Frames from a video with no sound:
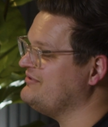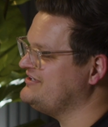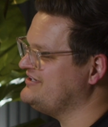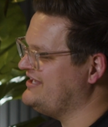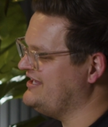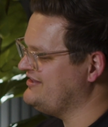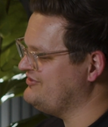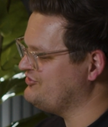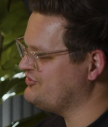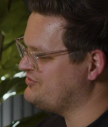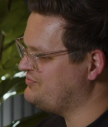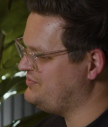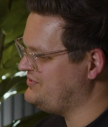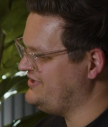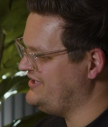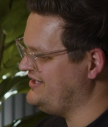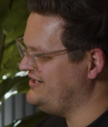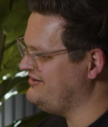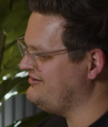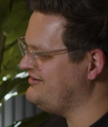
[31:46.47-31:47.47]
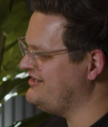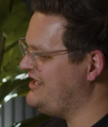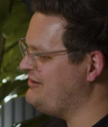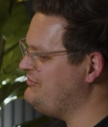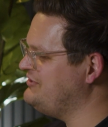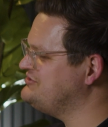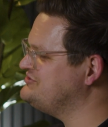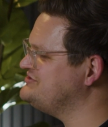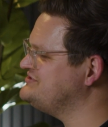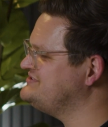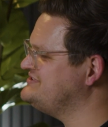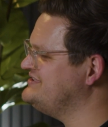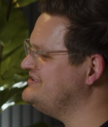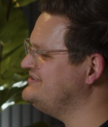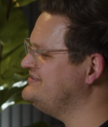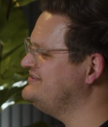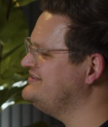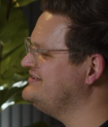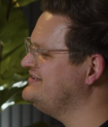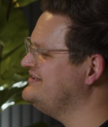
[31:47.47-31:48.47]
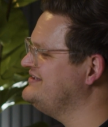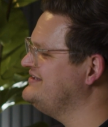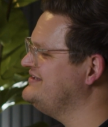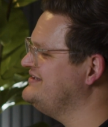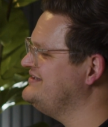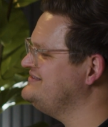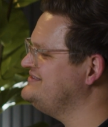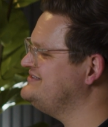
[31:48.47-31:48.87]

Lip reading: coming together with Planner, I'm interested